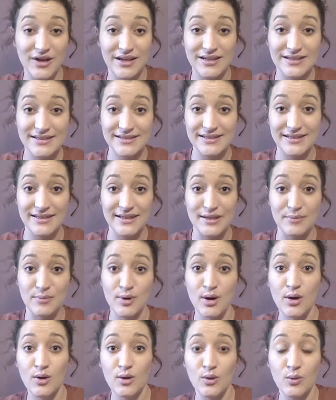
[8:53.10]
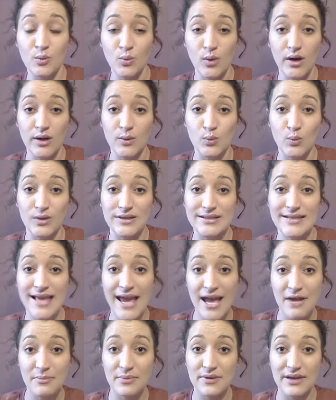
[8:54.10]
to sleep, what was
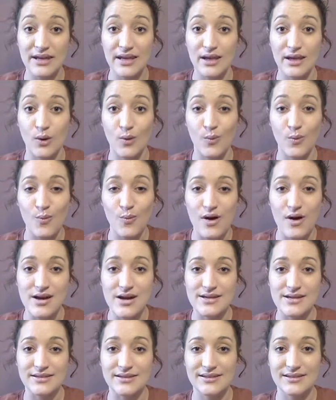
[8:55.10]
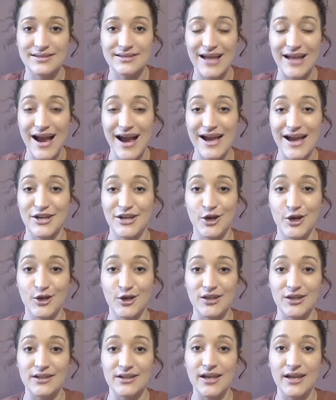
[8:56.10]
happening was I
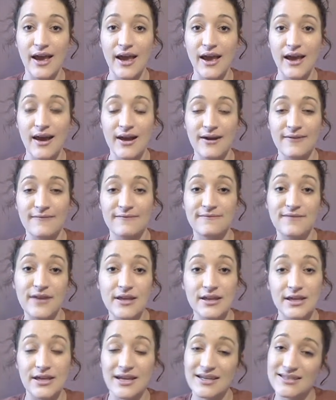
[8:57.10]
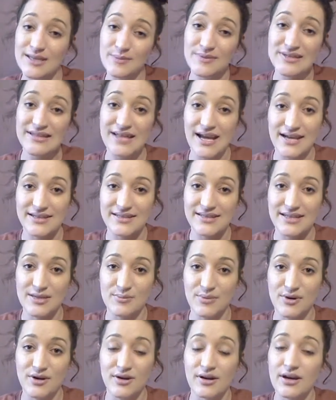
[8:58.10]
could feel it, because I'm a side
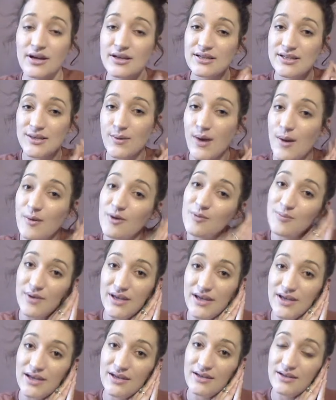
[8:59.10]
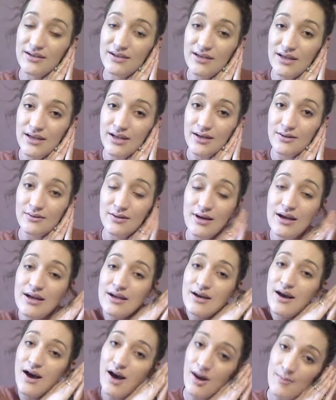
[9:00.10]
sleeper. So I would be,
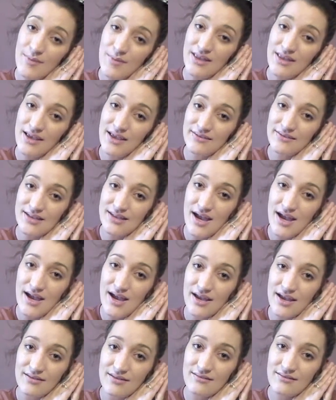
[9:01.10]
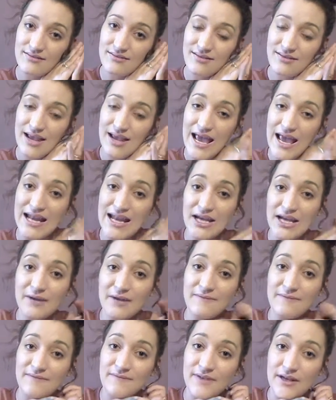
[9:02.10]
on my left side, and I
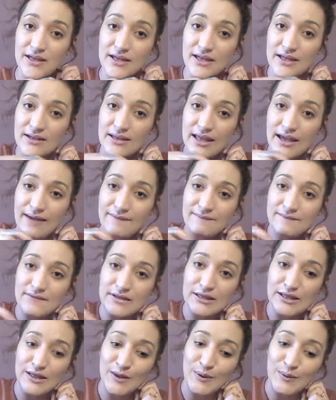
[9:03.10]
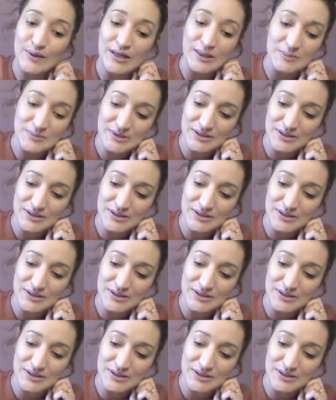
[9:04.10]
could feel it float up to